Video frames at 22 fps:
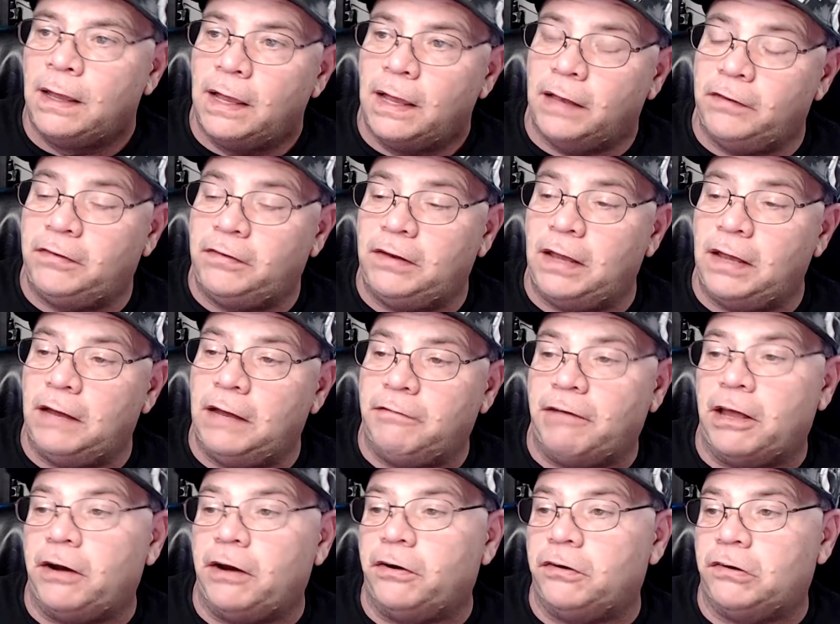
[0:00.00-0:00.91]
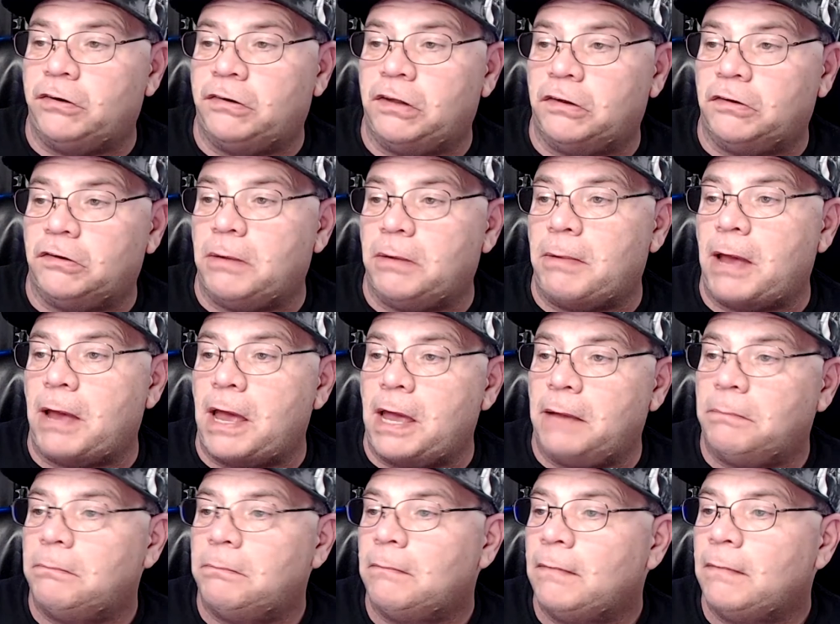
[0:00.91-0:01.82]
Instead, Vader just says
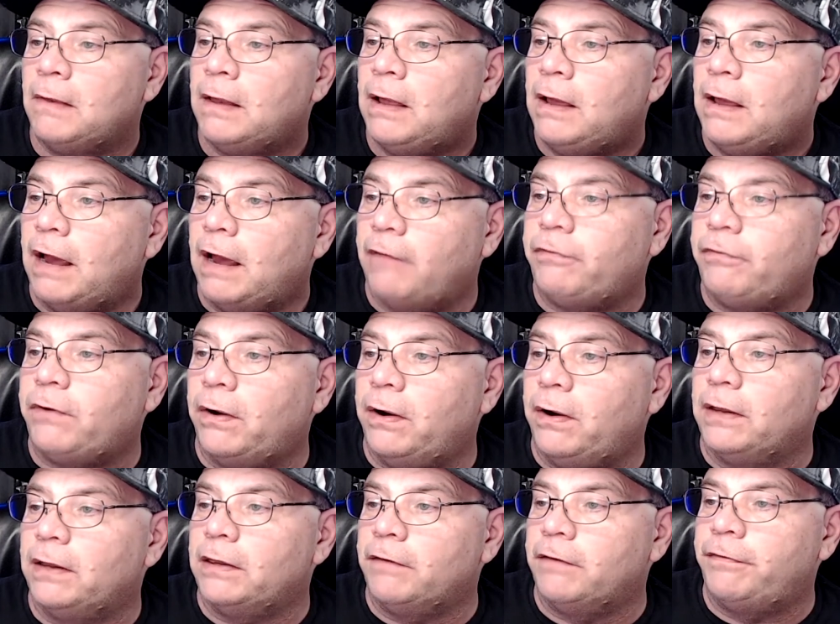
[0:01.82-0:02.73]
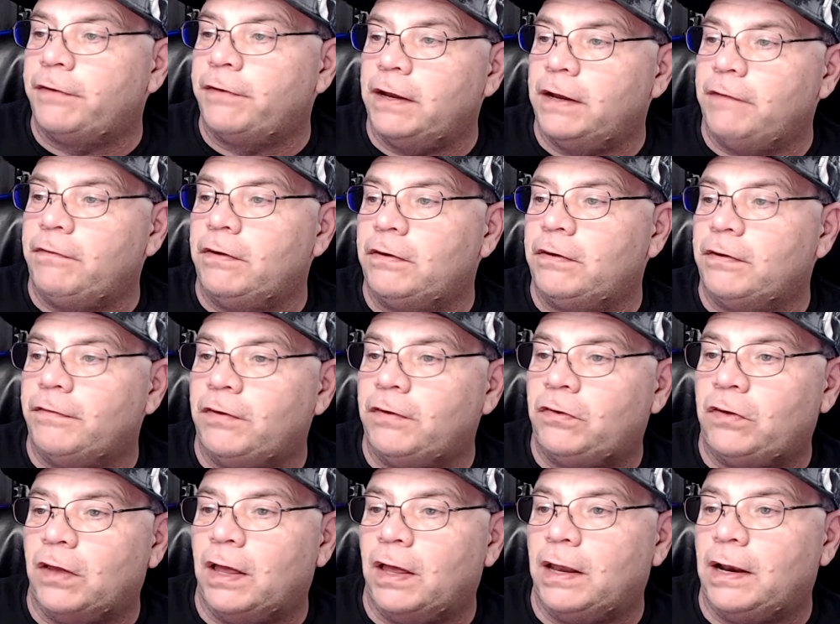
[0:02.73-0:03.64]
goodbye after earning the forgiveness of
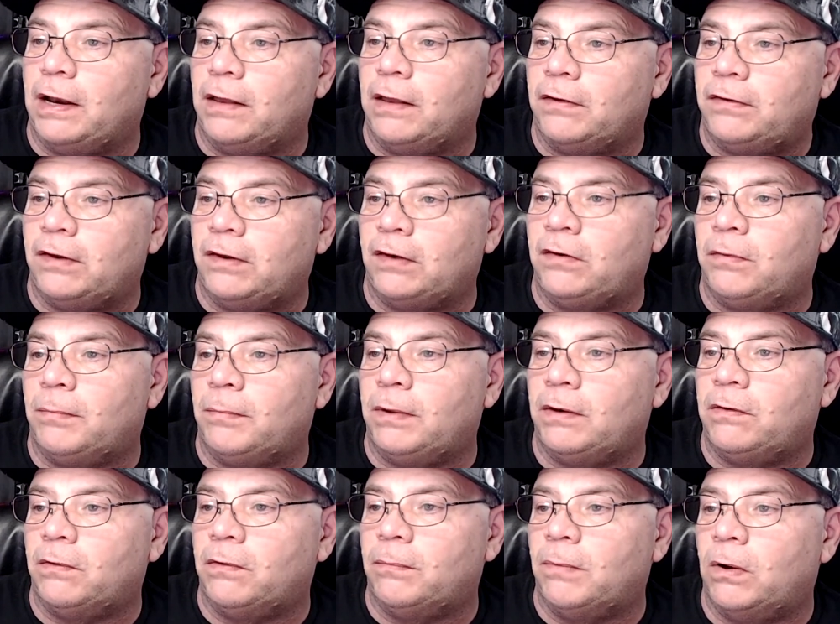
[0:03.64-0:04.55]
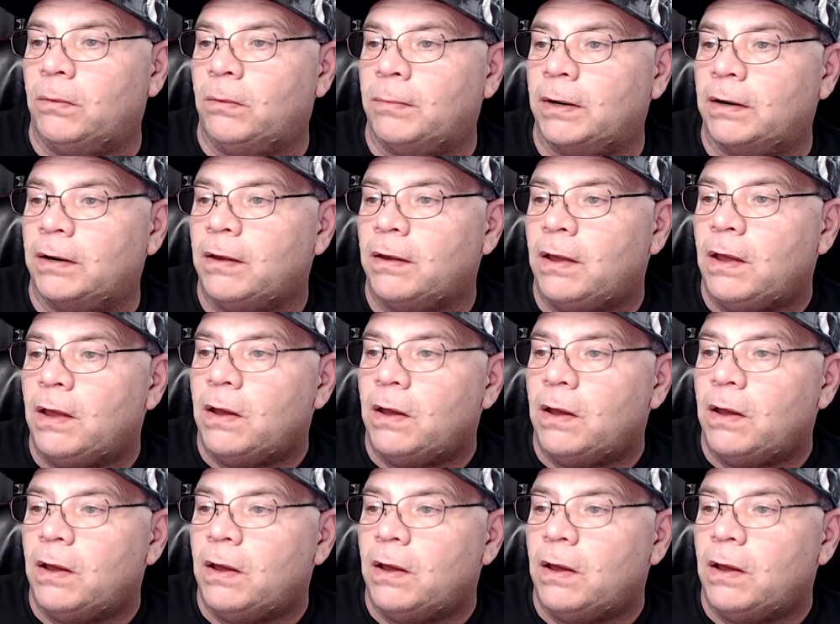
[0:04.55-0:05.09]
his son in a sentimental moment.